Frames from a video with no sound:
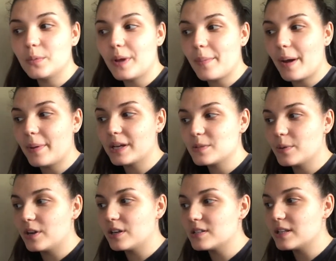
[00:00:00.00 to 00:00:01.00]
bit about my
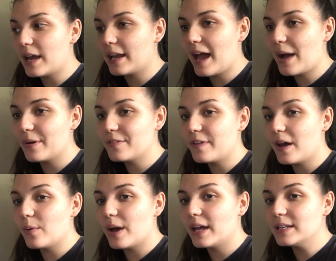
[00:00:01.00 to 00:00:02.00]
experience and how I
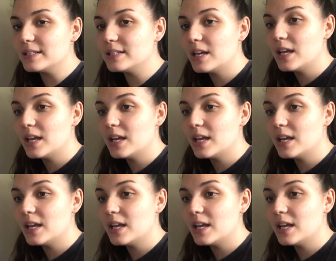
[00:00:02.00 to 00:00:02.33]
felt and